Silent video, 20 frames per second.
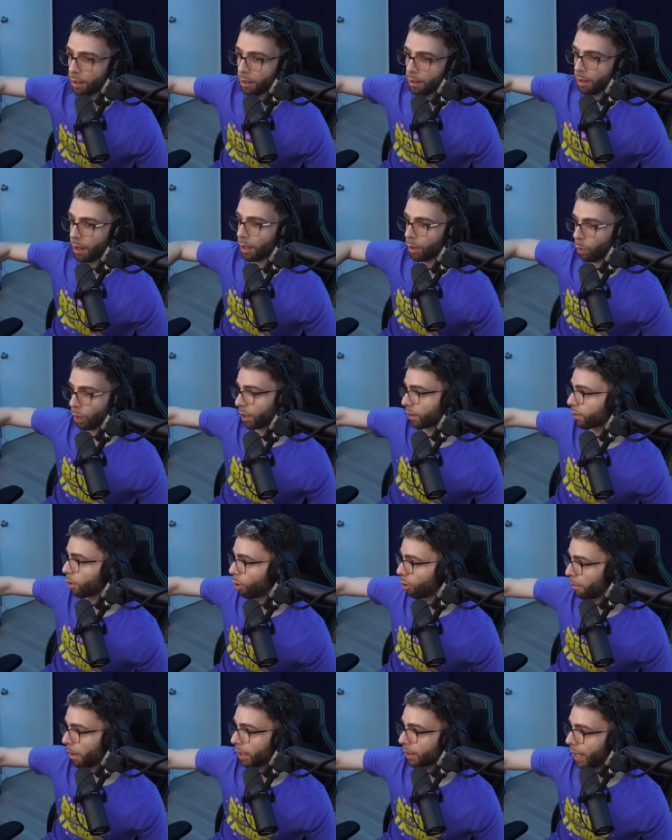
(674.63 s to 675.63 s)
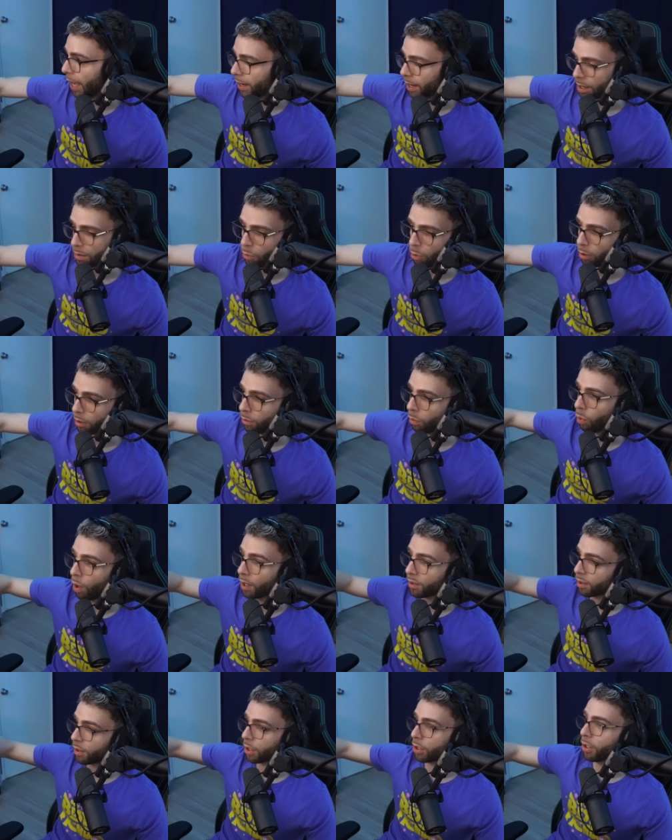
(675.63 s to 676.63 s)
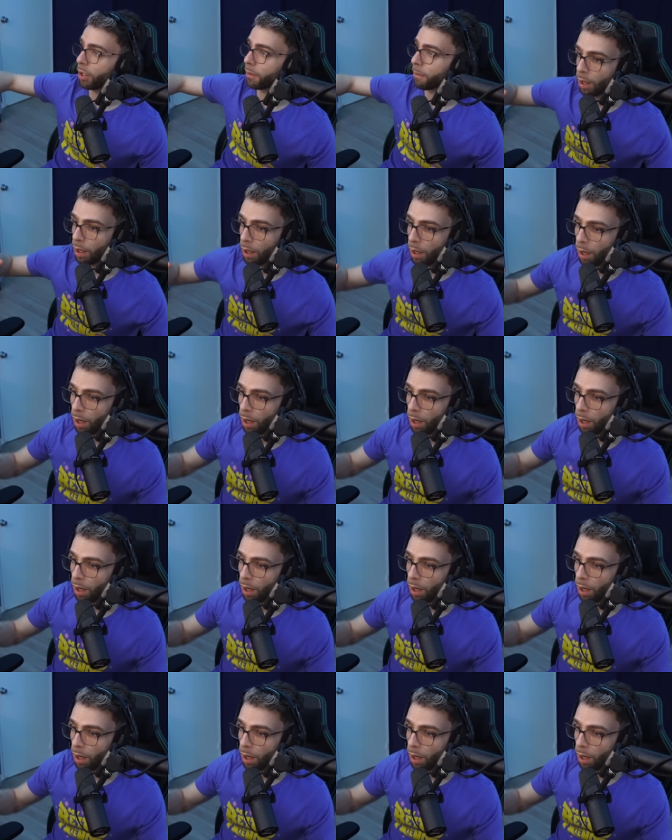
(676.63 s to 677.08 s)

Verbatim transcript: I don't want to talk about that anymore. We're on to the good.